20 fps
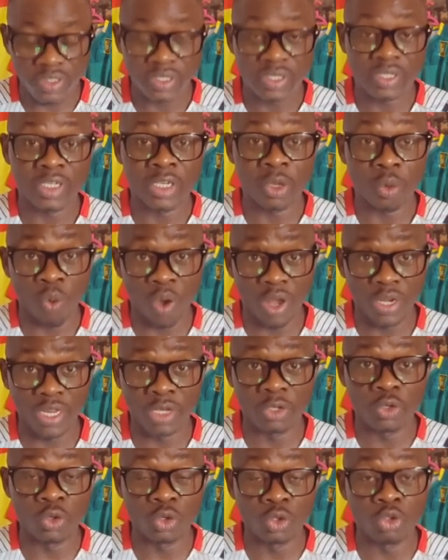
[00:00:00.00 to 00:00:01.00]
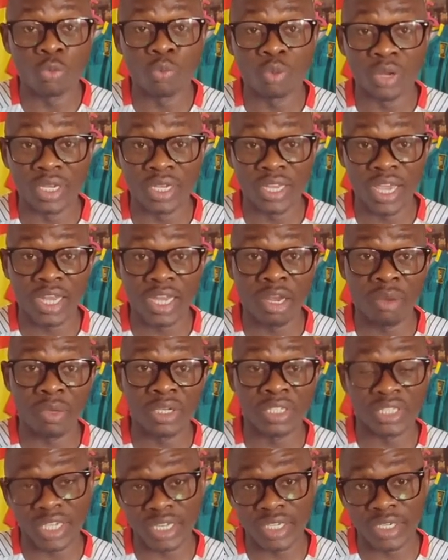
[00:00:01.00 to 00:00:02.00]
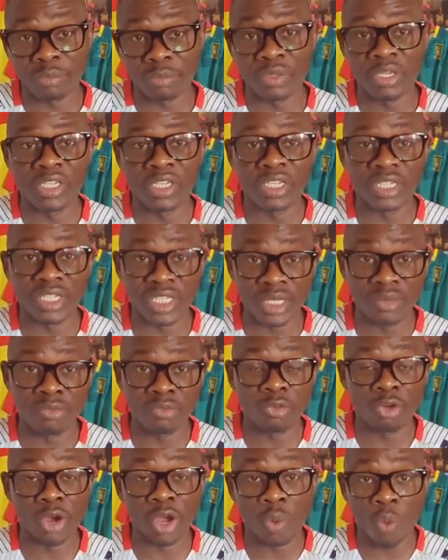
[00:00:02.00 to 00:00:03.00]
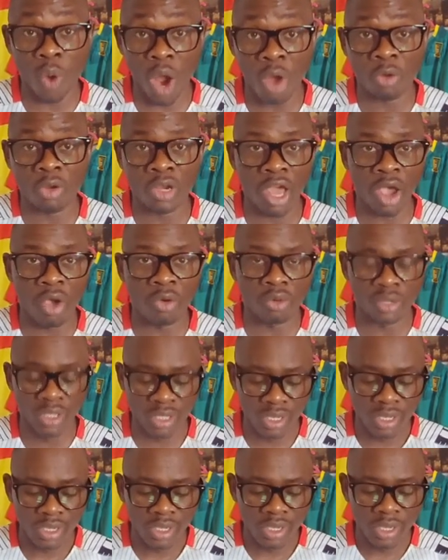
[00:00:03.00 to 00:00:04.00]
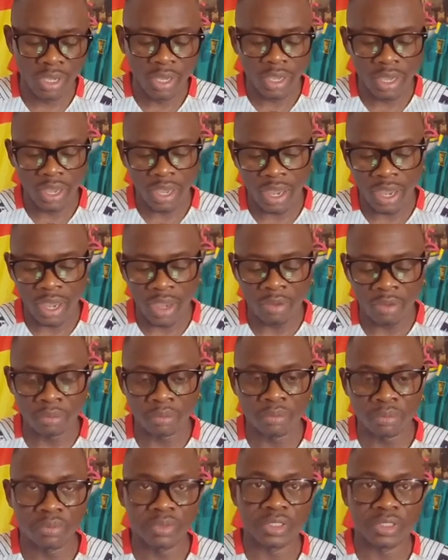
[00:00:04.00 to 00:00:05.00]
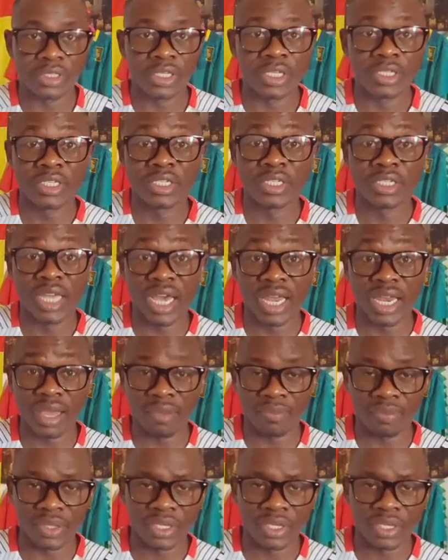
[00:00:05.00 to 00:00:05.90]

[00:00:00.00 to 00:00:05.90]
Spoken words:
the one that used to play there, number 10, being the team for a while now. Gesindala.